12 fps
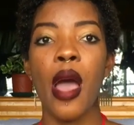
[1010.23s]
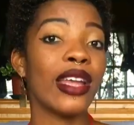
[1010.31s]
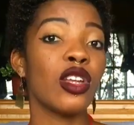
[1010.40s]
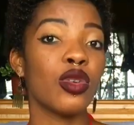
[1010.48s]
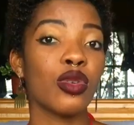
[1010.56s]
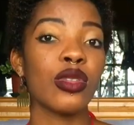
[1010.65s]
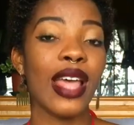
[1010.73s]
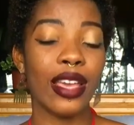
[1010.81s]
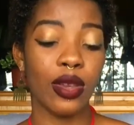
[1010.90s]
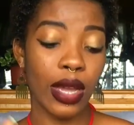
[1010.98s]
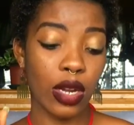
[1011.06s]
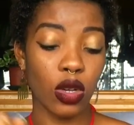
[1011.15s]
I know
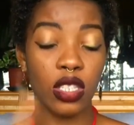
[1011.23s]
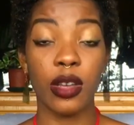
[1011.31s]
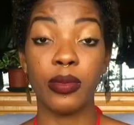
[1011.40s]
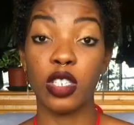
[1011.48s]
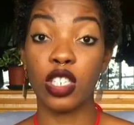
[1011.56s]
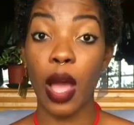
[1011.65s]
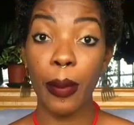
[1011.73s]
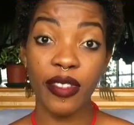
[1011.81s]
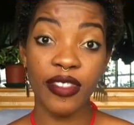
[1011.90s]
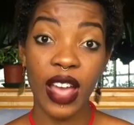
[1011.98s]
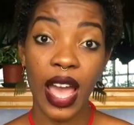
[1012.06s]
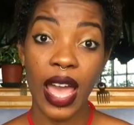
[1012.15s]
that you can hook it up to
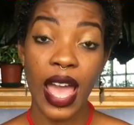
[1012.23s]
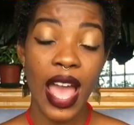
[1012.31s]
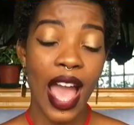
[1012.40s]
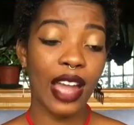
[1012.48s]
Shopify,